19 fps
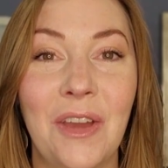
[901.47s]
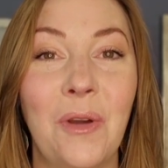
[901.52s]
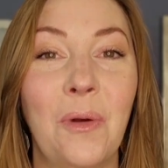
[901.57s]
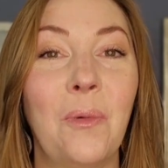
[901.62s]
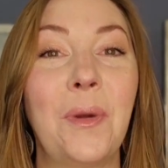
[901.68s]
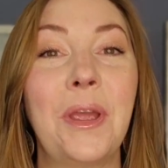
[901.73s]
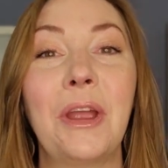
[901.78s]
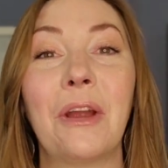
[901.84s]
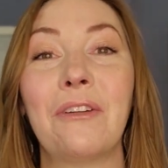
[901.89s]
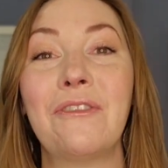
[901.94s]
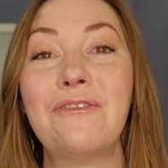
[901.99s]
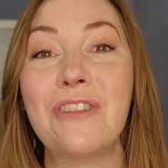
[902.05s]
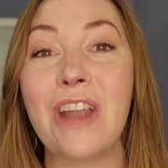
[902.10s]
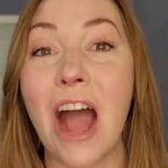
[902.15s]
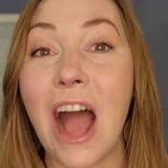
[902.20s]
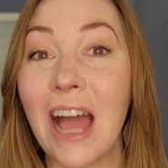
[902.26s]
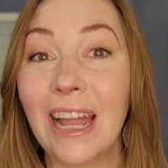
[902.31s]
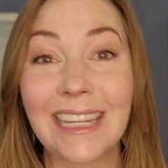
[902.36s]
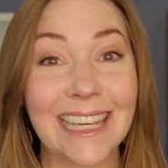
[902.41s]
We are
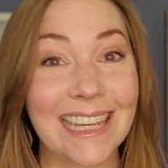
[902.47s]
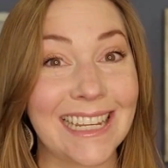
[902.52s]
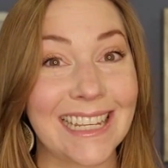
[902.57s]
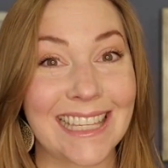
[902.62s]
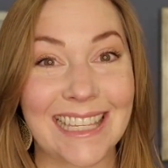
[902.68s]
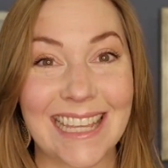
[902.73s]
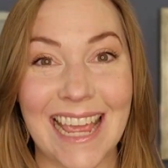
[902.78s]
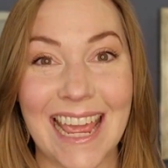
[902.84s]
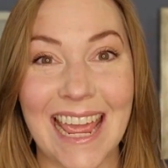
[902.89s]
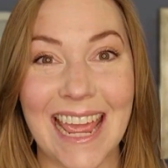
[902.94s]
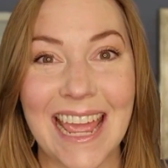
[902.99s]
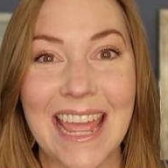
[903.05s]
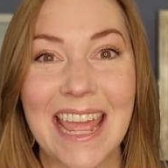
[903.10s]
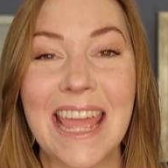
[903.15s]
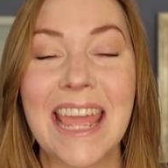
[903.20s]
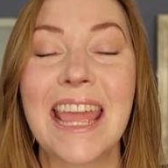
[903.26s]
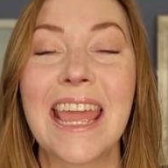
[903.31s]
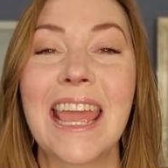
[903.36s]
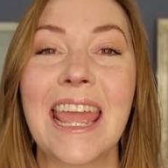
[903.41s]
not going to see
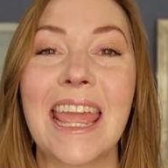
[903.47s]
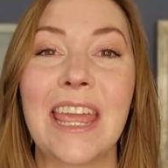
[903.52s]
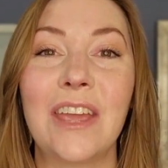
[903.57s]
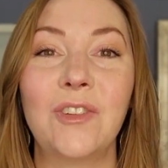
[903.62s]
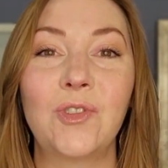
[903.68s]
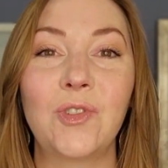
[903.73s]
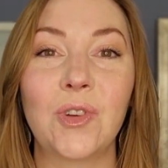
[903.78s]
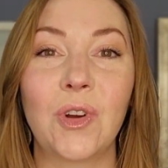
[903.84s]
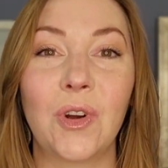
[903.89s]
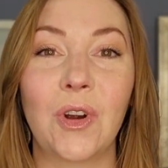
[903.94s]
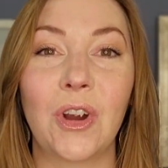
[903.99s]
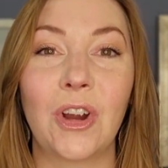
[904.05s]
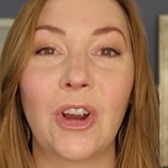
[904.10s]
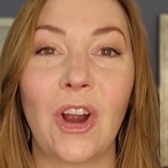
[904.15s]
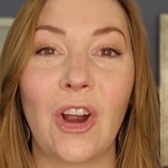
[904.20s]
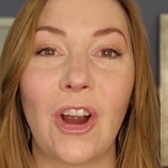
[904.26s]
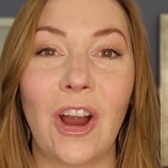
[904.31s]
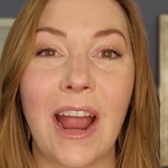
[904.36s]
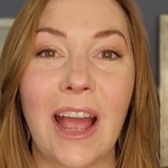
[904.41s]

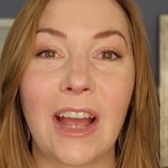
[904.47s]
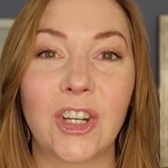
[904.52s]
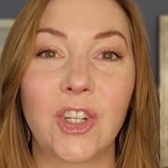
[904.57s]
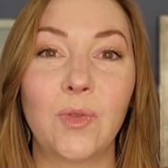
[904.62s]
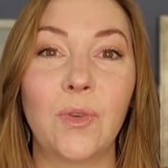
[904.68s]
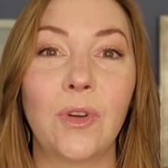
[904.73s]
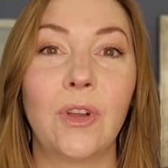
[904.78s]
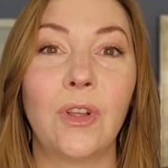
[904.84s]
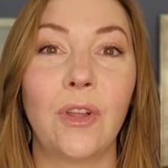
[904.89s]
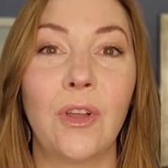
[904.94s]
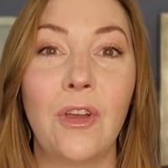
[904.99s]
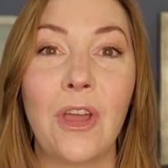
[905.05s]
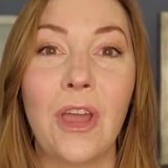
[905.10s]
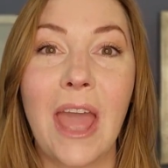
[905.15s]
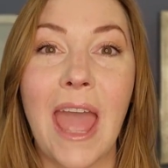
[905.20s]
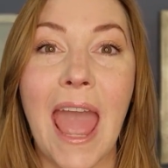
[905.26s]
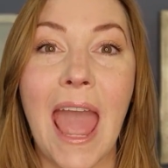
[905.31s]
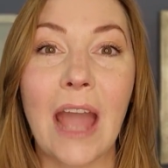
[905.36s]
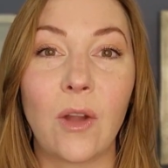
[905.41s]
our actual
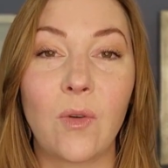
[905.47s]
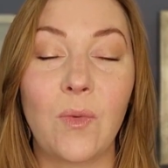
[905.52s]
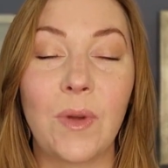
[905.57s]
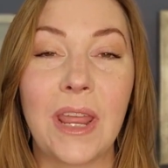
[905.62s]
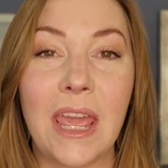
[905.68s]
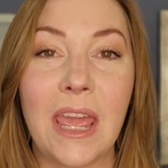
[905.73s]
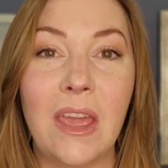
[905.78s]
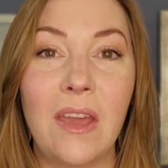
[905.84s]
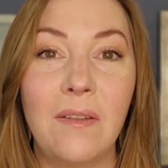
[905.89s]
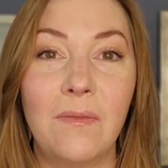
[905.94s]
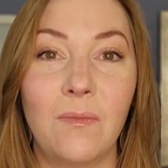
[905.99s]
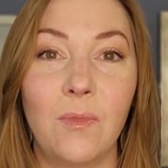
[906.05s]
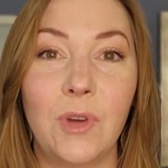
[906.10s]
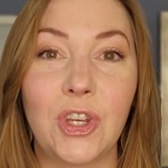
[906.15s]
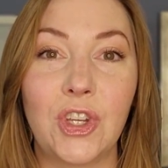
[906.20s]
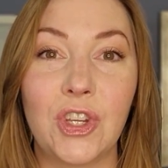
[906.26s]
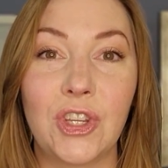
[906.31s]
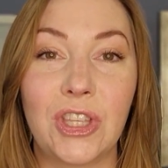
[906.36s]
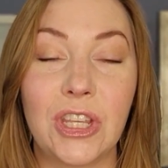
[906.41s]
equity,
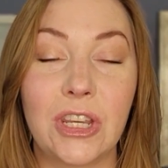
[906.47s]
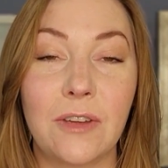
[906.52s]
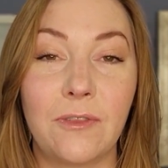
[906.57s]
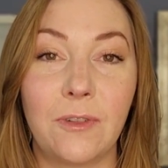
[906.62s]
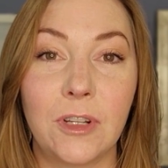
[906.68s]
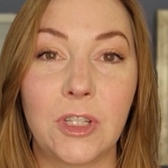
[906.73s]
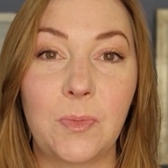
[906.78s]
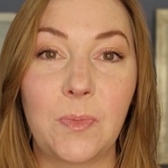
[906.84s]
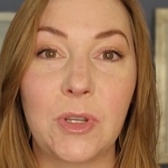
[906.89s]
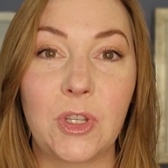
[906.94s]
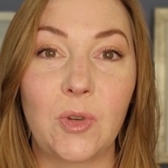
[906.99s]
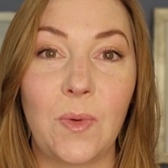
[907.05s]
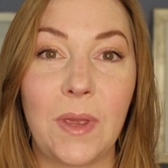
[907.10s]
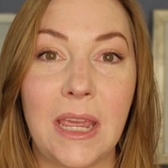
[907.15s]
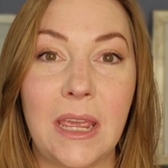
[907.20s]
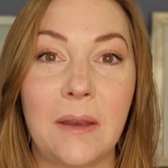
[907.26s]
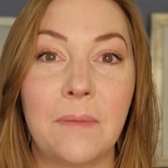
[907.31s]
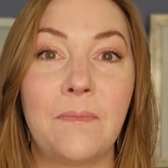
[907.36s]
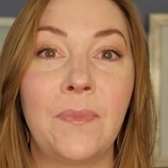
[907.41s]
which is the difference
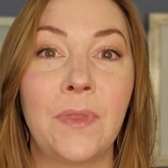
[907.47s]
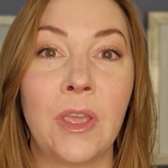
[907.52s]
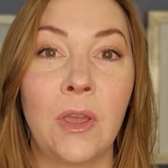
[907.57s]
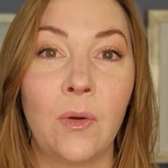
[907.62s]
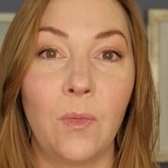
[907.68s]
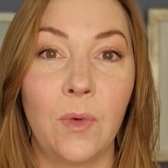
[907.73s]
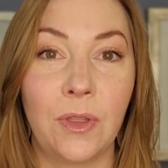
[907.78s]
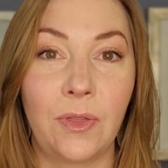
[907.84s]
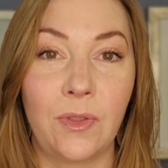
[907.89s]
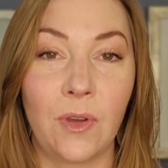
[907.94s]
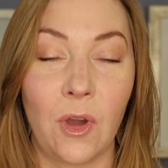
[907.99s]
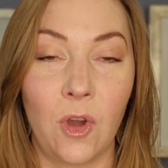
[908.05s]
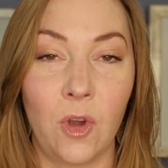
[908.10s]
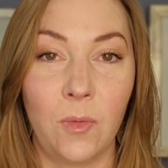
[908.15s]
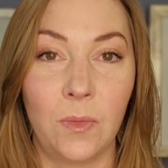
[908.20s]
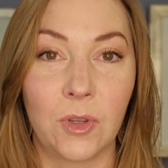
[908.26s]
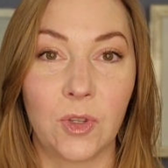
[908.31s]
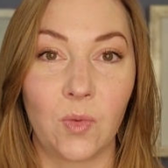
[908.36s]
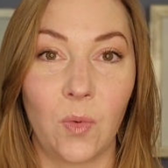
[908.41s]
between what the
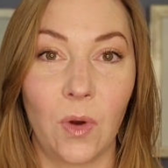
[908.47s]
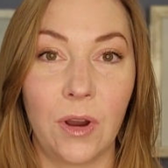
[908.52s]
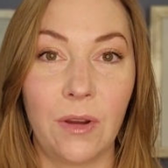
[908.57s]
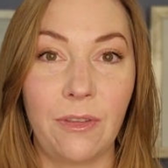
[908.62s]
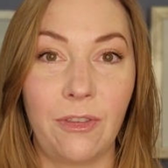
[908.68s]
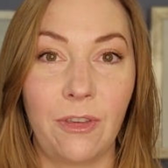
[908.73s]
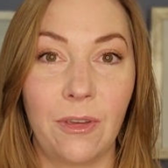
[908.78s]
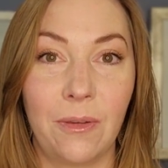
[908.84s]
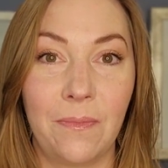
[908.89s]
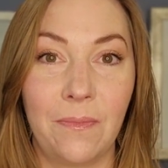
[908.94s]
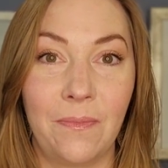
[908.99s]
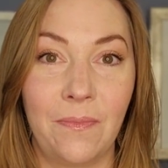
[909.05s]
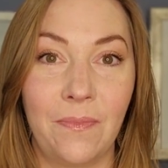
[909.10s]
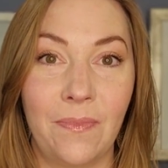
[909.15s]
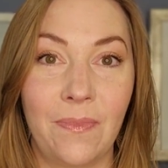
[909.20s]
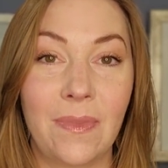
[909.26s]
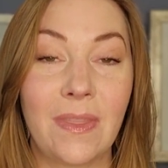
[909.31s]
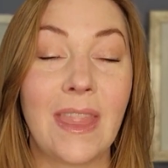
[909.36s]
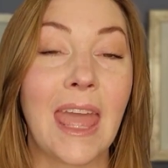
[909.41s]
home is worth
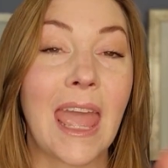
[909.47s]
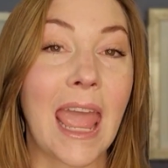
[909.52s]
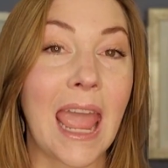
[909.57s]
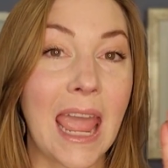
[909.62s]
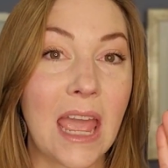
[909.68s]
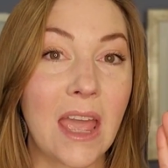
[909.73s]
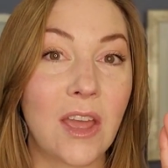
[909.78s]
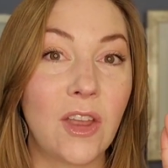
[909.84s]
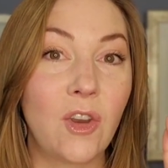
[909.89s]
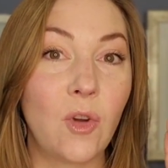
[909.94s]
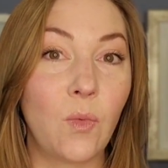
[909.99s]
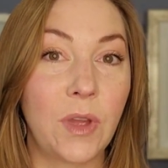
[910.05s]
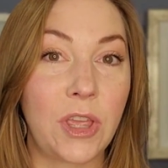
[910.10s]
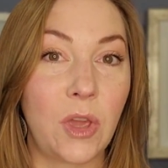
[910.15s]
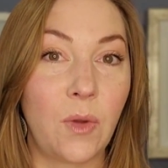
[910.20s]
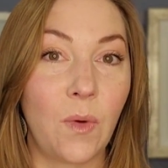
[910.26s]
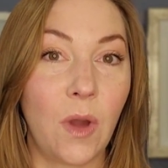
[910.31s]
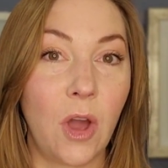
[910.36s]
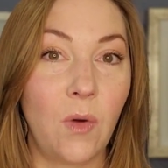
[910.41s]
and what
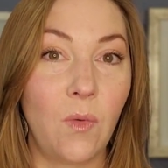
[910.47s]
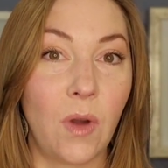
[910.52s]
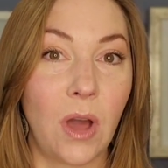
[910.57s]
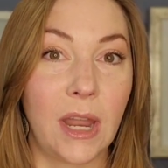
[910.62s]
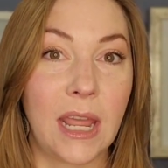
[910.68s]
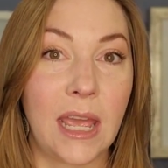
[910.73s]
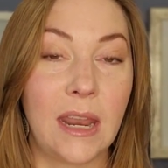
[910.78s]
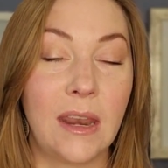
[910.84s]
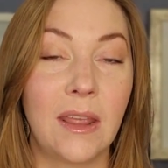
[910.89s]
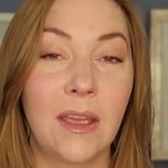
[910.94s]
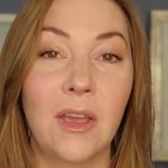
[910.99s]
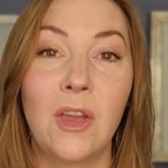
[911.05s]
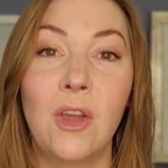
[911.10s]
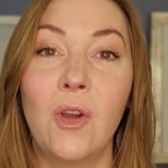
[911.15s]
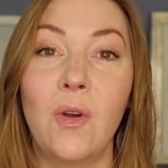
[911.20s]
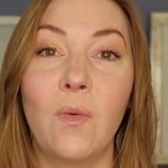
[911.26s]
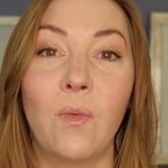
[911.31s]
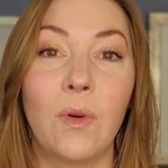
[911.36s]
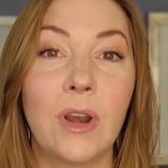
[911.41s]
you owe on it.
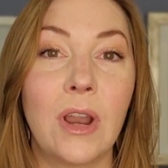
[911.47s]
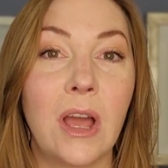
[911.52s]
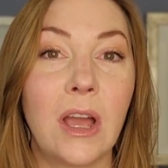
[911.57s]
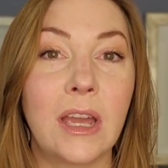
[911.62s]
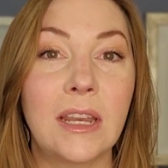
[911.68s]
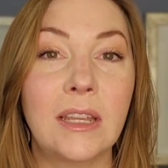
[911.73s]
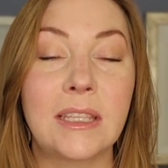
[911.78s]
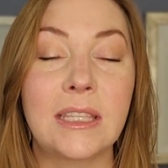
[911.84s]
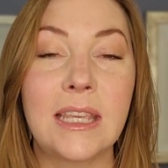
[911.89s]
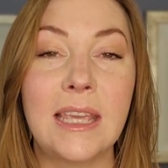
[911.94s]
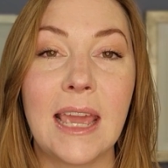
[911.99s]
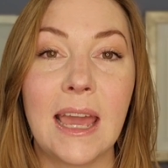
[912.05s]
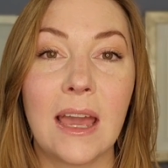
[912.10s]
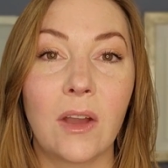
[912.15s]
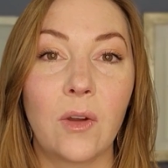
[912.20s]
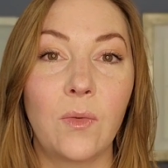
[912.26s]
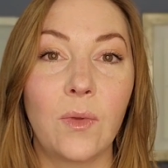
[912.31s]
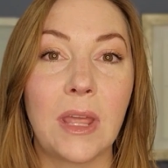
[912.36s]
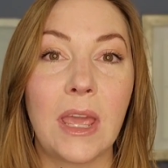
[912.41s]
We're not going to see
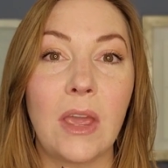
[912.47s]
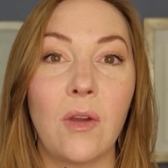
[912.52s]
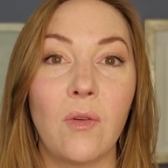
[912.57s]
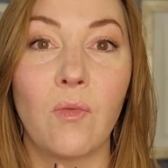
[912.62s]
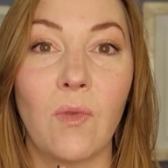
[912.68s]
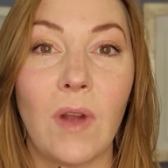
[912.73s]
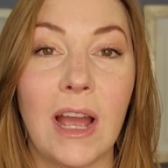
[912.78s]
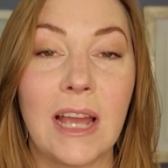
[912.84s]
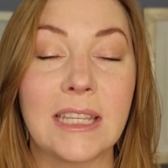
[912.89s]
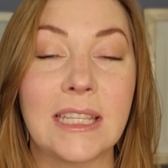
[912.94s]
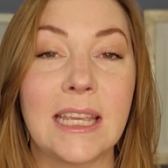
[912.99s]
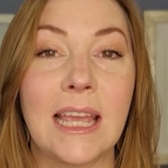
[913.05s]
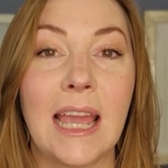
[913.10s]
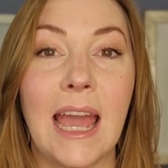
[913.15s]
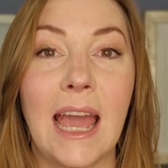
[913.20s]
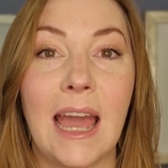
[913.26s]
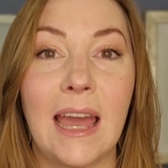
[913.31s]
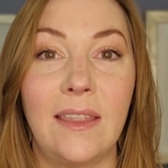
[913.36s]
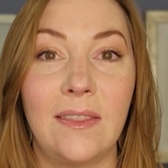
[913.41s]
equity rising
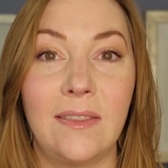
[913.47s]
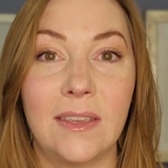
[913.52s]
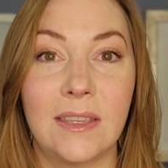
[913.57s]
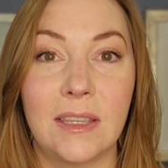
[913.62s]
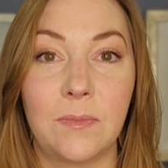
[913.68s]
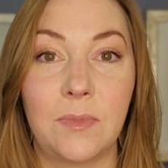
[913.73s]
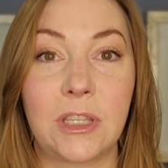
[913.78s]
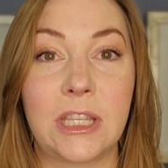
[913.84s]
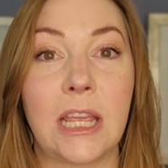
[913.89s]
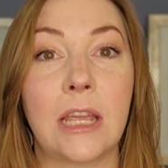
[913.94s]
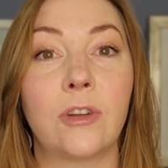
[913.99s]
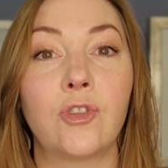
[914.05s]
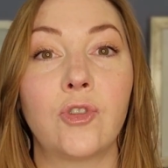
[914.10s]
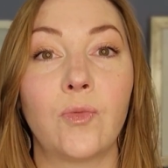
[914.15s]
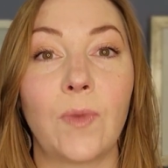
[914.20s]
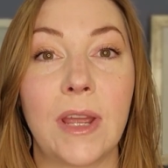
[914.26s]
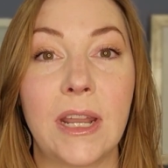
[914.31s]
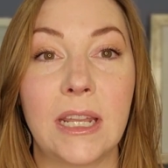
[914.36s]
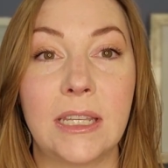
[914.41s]
at the substantial
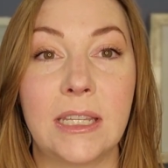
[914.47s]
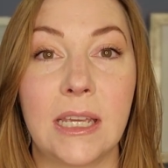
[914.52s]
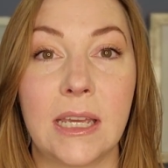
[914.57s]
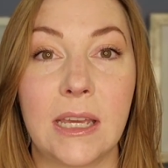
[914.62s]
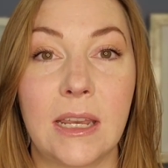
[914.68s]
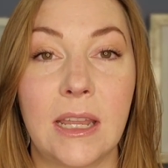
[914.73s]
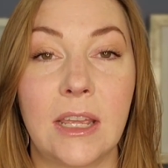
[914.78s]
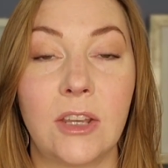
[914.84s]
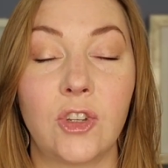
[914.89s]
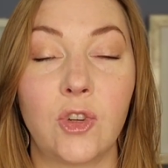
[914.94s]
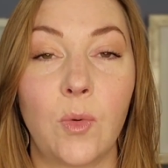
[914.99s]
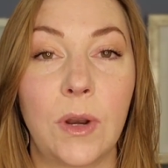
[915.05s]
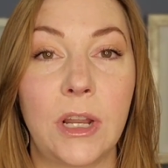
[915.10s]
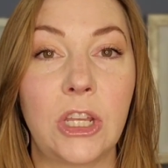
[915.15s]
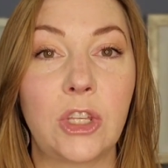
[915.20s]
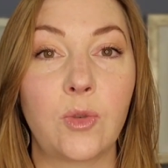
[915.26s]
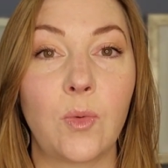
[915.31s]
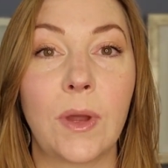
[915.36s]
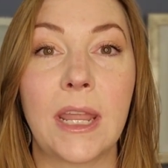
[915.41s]
rate it did in
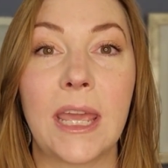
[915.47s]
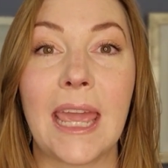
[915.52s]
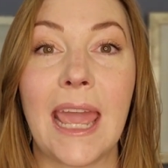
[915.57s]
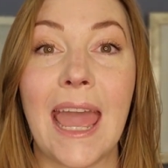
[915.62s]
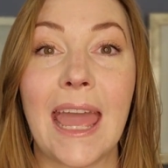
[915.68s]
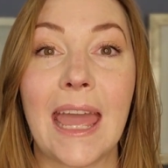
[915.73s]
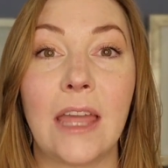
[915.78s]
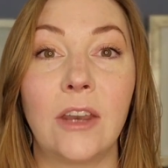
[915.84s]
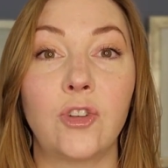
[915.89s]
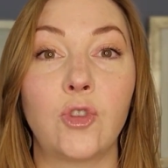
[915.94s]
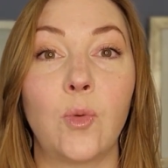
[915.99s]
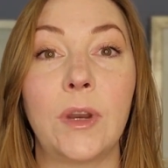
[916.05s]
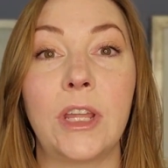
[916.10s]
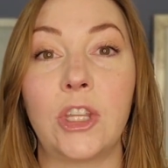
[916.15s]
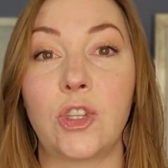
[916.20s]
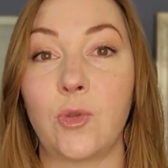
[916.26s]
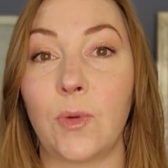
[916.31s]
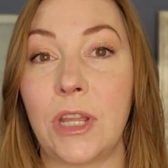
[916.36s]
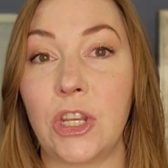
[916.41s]
2020 and
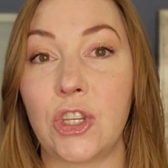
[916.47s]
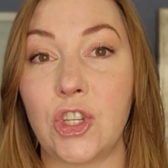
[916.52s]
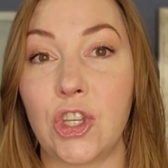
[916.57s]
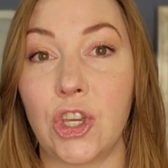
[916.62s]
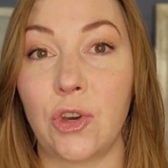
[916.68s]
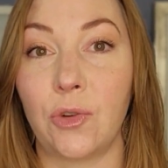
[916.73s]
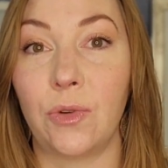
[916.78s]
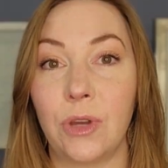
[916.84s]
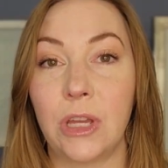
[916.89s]
2022.